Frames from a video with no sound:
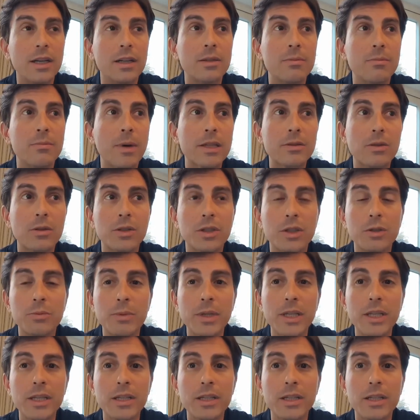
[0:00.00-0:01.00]
my social
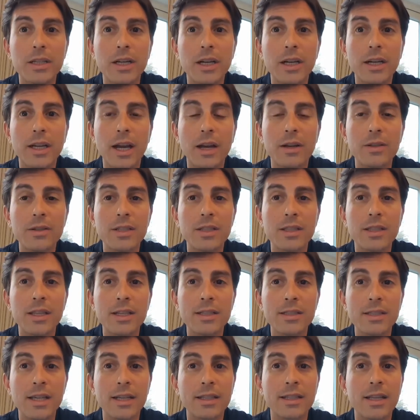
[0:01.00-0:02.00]
media accounts and
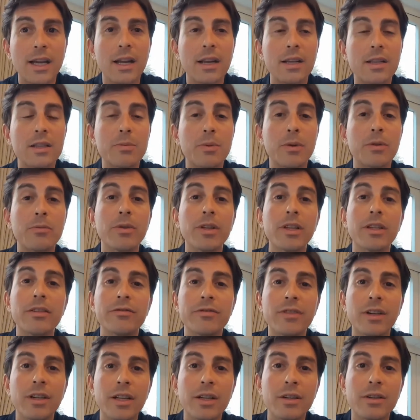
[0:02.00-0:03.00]
things like that, it's been really
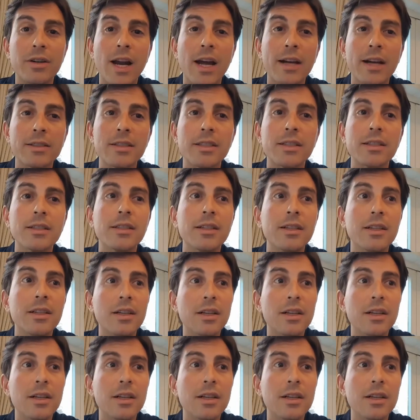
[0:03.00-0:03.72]
fun interacting